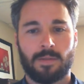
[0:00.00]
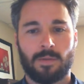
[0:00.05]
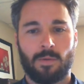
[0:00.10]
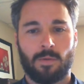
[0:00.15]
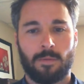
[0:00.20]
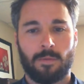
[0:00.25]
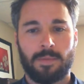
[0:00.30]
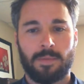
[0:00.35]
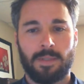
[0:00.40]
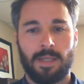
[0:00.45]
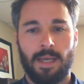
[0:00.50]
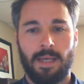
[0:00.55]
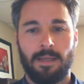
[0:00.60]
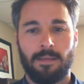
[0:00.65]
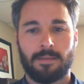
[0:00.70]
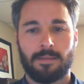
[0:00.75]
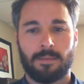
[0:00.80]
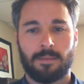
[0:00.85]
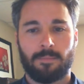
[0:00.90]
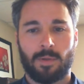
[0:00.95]
or
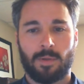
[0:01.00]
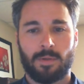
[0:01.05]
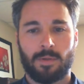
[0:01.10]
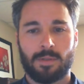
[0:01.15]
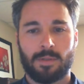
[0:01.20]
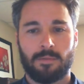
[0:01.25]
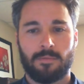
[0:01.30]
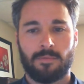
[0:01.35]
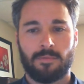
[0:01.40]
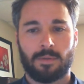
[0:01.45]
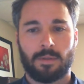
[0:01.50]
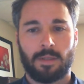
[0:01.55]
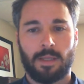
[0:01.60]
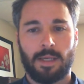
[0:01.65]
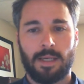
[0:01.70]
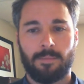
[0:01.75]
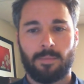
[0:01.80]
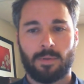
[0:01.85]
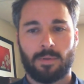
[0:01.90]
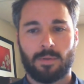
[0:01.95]
obtains a person for
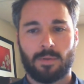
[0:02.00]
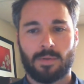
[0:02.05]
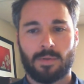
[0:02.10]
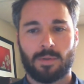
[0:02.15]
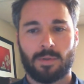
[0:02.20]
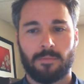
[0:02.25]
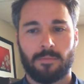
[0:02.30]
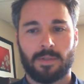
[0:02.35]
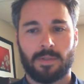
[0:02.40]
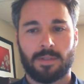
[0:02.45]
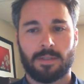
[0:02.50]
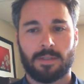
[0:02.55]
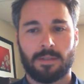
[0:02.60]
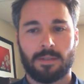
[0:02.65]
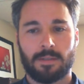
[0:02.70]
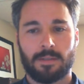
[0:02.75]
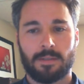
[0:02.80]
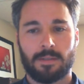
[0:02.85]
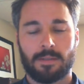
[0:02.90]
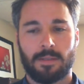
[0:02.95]
labor or
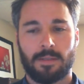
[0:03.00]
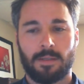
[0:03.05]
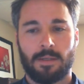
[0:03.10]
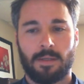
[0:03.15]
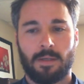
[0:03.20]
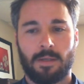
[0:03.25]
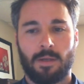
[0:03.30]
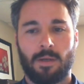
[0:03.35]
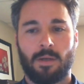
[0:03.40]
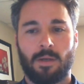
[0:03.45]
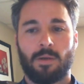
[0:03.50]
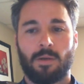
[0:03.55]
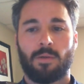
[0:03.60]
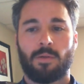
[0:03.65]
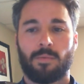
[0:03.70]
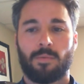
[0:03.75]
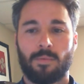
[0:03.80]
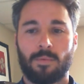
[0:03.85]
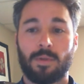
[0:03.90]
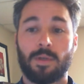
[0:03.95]
services
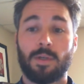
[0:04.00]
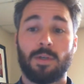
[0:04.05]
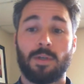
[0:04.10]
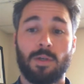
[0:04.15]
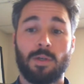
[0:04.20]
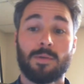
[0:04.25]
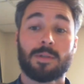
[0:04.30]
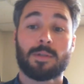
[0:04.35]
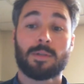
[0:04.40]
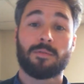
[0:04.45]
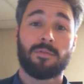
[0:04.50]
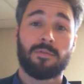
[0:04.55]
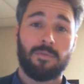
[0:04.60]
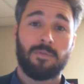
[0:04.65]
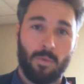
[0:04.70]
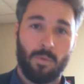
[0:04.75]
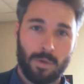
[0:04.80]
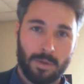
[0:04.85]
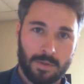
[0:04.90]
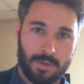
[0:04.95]
through the use of
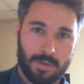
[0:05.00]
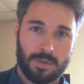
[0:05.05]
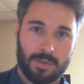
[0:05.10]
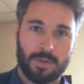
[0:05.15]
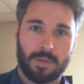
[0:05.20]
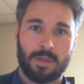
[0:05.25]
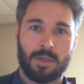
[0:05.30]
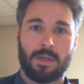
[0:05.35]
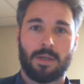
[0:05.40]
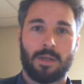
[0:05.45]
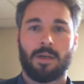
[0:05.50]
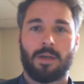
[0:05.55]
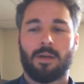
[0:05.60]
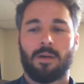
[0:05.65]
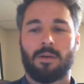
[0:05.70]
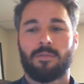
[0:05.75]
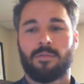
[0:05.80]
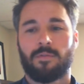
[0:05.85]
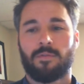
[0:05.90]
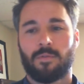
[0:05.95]
force,
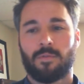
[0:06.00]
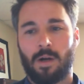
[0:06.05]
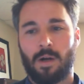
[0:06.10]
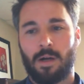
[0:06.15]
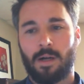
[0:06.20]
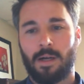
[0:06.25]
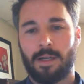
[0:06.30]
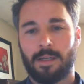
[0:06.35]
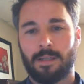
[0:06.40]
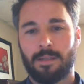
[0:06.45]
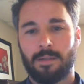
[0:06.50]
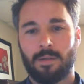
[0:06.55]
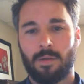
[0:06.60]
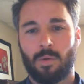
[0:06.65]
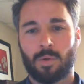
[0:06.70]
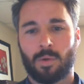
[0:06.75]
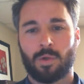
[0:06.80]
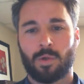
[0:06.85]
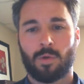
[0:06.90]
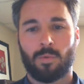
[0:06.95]
fraud,
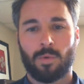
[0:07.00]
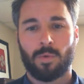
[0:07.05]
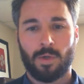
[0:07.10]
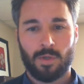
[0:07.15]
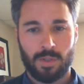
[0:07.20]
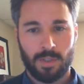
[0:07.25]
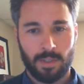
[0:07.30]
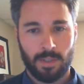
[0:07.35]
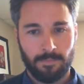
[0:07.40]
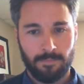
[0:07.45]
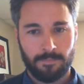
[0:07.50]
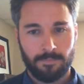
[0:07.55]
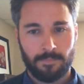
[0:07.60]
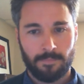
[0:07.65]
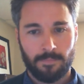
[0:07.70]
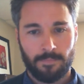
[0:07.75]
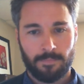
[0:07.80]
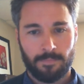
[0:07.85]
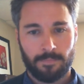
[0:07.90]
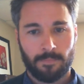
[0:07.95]
or coercion
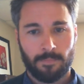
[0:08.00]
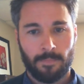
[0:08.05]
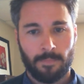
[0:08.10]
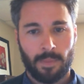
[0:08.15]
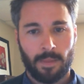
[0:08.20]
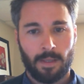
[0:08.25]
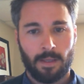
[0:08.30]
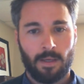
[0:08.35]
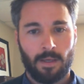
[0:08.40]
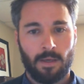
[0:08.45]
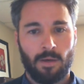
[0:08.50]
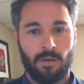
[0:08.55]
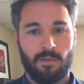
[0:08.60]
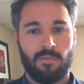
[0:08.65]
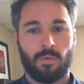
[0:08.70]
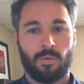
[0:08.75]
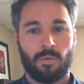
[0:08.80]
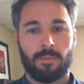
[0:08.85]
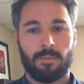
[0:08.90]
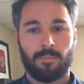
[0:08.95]

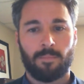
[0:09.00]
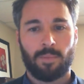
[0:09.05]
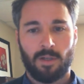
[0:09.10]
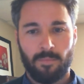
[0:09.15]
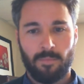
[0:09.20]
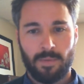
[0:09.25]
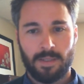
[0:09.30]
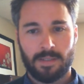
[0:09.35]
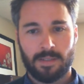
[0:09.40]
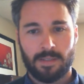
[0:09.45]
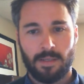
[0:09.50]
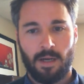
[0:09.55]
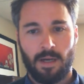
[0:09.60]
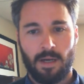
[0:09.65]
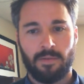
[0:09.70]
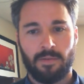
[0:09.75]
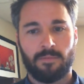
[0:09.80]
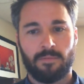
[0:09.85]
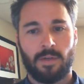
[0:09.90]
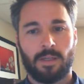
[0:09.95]
for the purpose
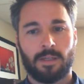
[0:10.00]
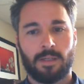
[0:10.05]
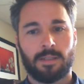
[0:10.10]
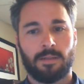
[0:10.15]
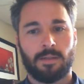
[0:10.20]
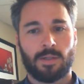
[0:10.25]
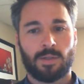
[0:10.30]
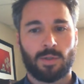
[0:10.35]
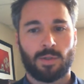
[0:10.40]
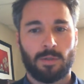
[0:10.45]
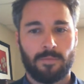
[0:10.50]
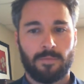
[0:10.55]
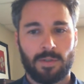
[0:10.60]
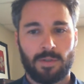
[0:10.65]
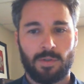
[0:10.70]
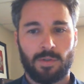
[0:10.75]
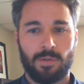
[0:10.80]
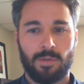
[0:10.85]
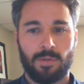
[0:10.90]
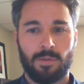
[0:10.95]
of involuntary
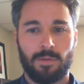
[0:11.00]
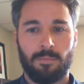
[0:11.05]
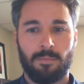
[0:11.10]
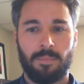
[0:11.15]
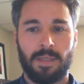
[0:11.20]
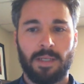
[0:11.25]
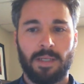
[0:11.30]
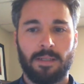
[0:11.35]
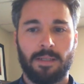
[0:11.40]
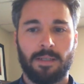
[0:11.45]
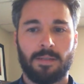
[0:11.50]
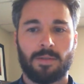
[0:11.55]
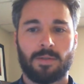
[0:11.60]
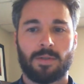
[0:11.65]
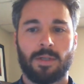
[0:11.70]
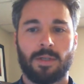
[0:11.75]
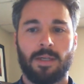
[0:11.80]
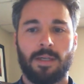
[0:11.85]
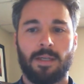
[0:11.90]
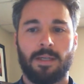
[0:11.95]
servitude,
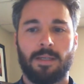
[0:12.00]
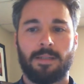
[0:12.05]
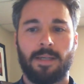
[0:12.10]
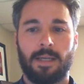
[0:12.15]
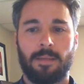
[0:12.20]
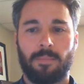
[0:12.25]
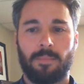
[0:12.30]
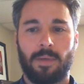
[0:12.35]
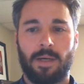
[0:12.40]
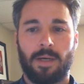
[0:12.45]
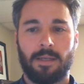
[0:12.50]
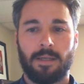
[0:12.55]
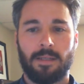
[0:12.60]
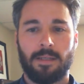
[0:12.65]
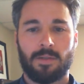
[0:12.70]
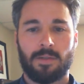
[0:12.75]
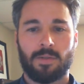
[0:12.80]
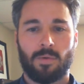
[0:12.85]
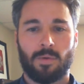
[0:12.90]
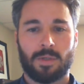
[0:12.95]
peonage, debt
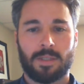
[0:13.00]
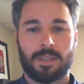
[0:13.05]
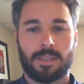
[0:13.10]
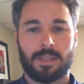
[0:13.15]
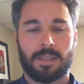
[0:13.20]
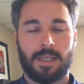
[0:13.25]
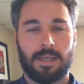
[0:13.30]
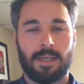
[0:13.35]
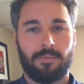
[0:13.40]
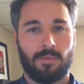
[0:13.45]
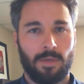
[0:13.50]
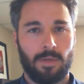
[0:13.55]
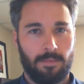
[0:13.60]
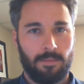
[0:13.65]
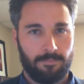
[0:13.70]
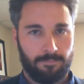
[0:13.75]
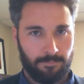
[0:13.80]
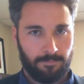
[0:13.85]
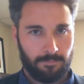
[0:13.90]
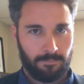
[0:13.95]
bondage, or
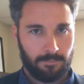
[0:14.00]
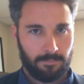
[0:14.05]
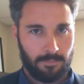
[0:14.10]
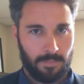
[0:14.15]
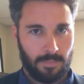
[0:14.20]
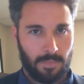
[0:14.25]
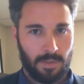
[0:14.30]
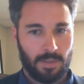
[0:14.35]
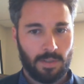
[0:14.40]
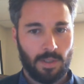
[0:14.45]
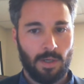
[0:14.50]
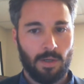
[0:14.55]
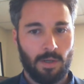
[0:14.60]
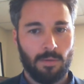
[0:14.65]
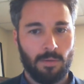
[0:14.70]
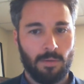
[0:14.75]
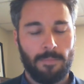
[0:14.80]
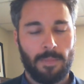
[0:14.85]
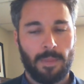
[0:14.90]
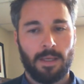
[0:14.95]
slavery.
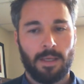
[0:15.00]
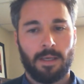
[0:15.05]
So